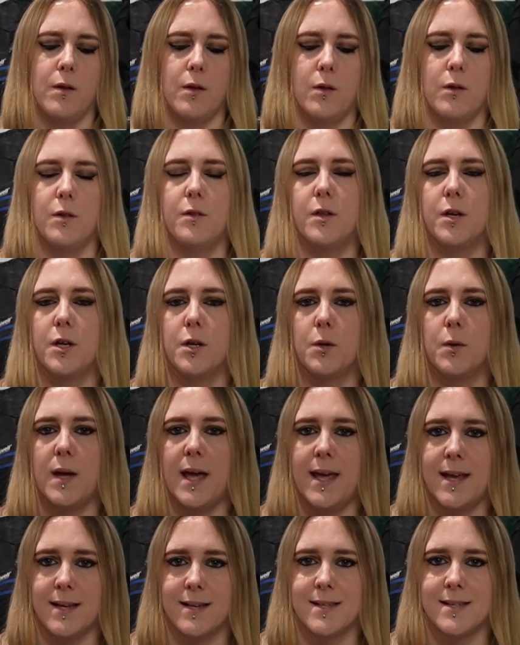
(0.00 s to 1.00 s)
although
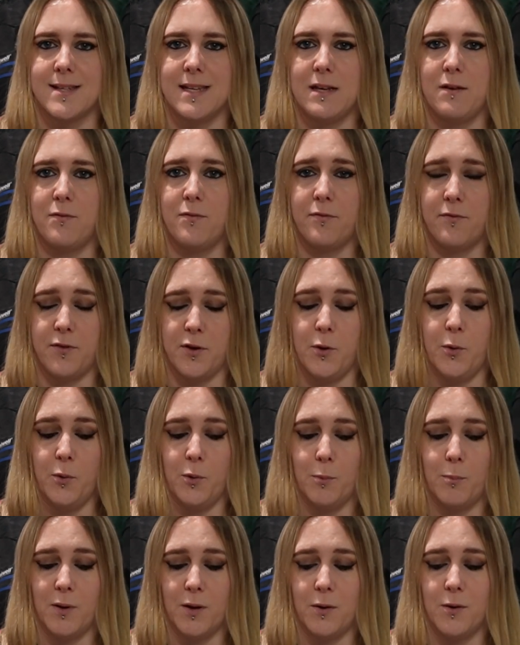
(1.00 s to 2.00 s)
Hexi fuel
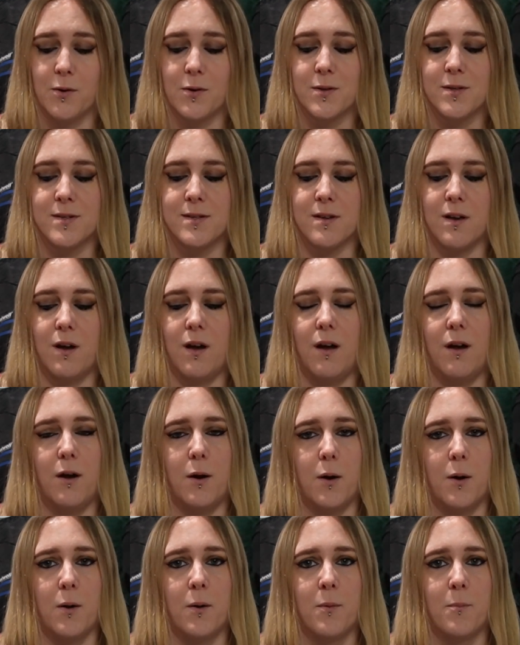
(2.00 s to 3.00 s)
blocks
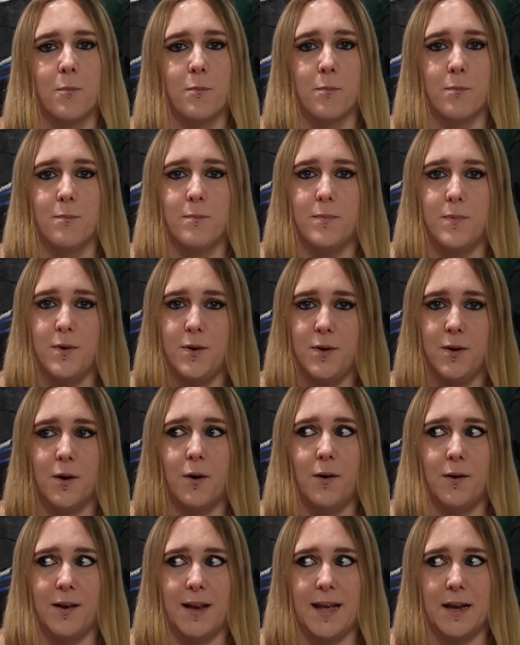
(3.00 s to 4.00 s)
are
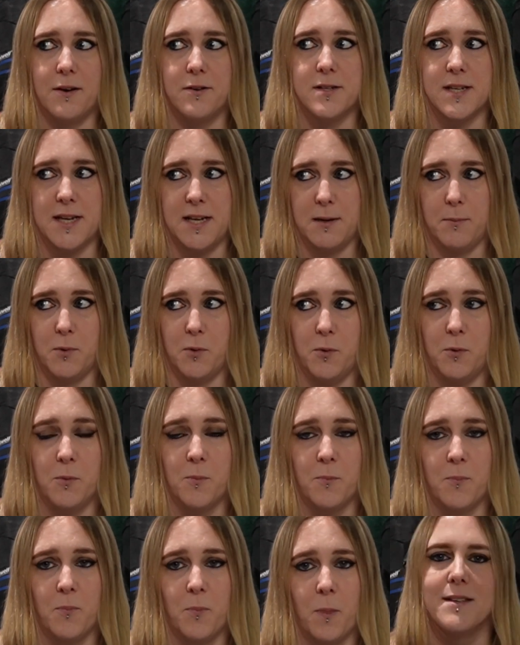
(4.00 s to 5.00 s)
not allowed anymore.
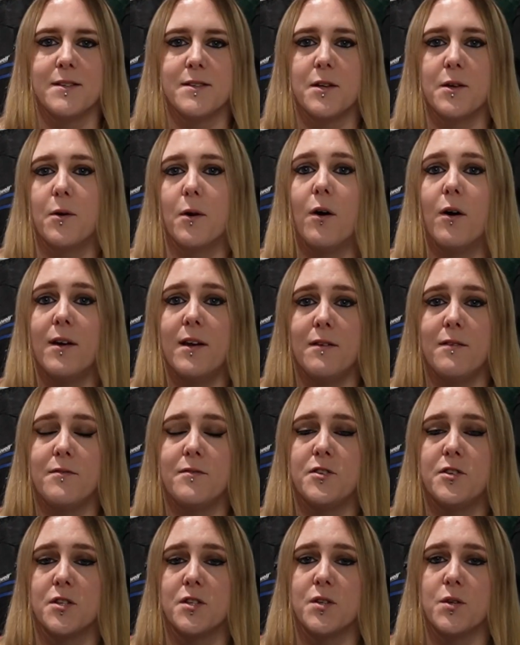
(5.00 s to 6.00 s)
So I've
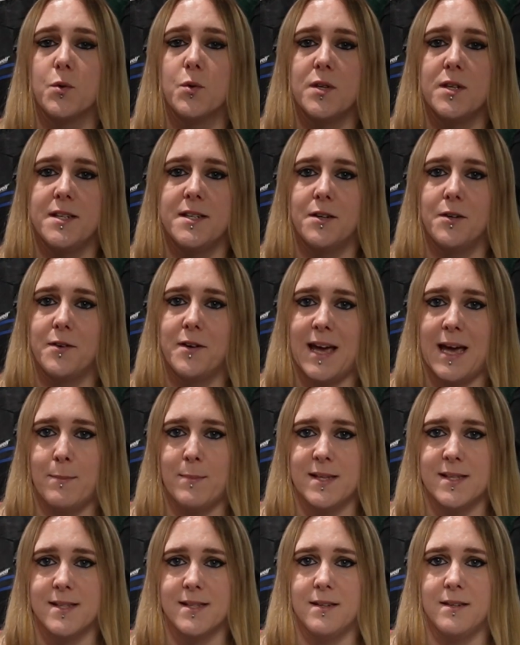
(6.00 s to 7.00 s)
just ordered on
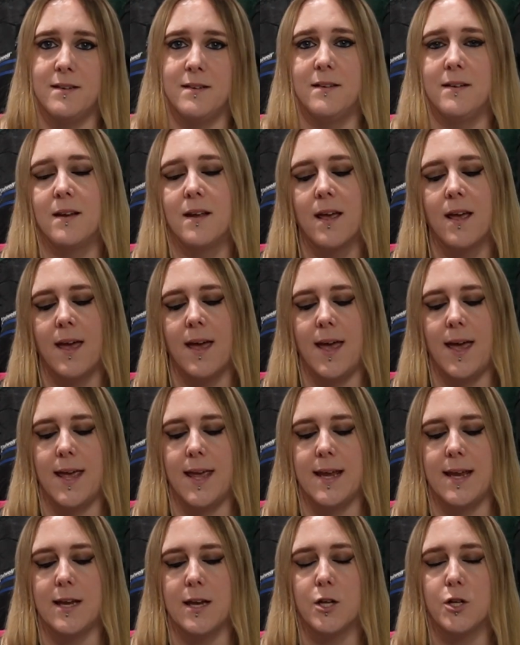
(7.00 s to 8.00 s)
Amazon
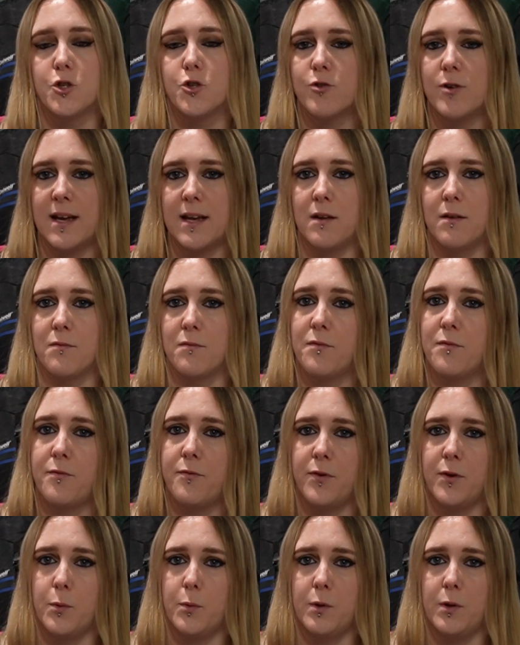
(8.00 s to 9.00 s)
a Dragon
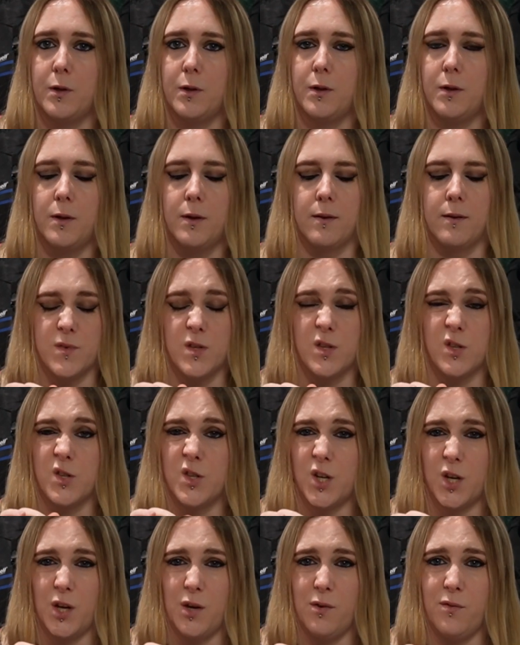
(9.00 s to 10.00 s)
fuel
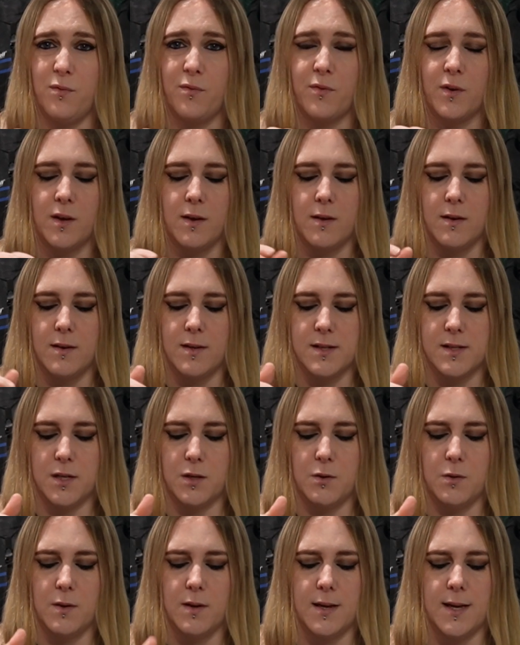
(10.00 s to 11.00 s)
stove.
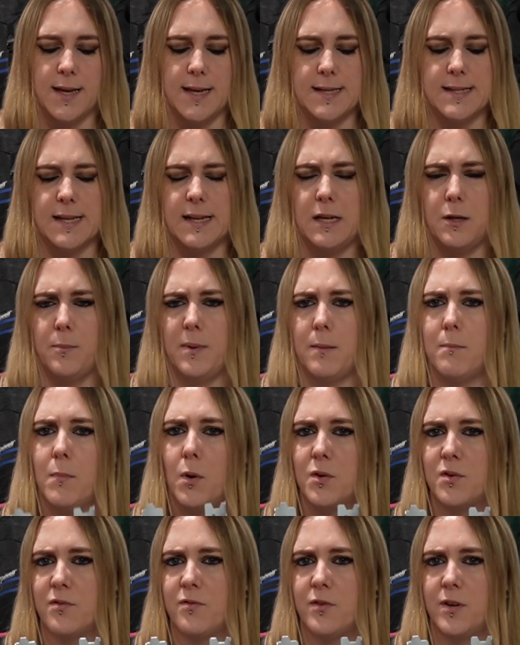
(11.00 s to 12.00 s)
So it's a little bit
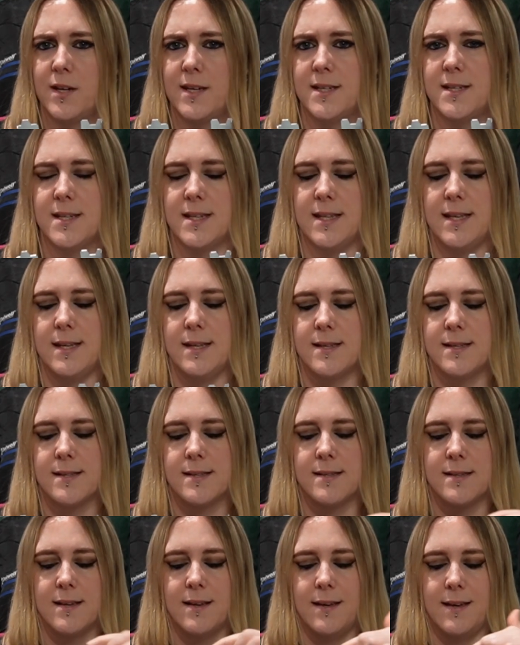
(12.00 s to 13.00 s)
modified to
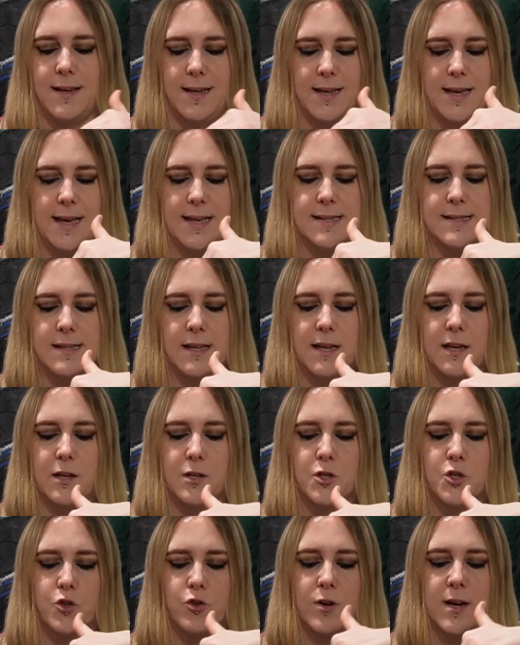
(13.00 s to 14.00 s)
this. It has like a
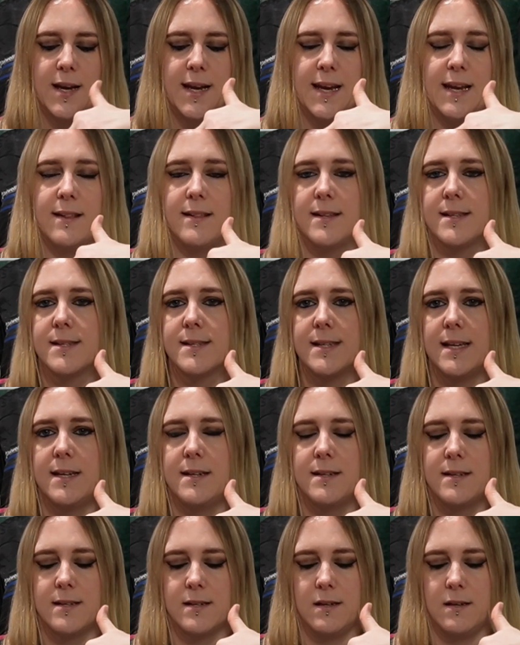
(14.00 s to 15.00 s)
tray in the
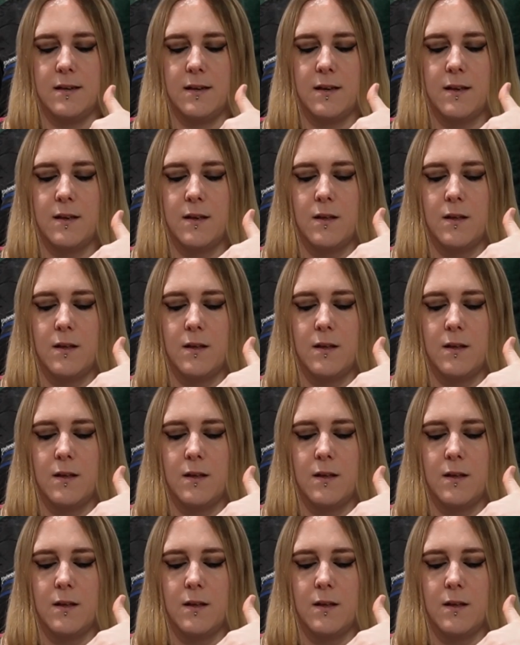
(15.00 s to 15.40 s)
centre